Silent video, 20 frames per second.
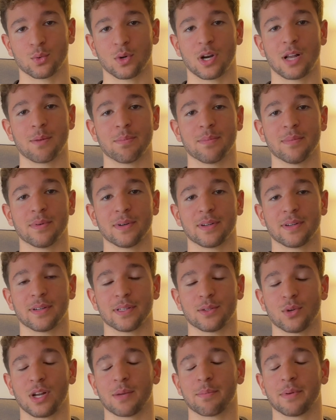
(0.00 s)
help
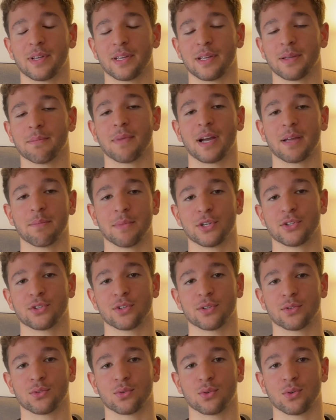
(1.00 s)
me in my
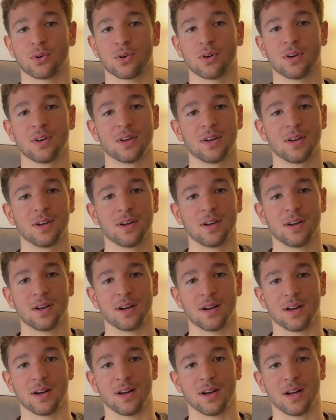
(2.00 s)
mission to
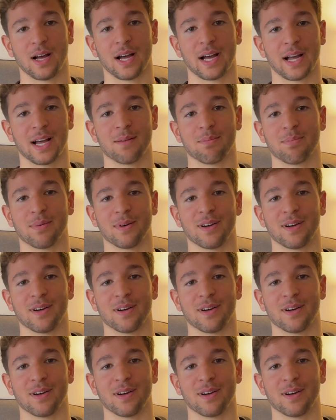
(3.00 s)
help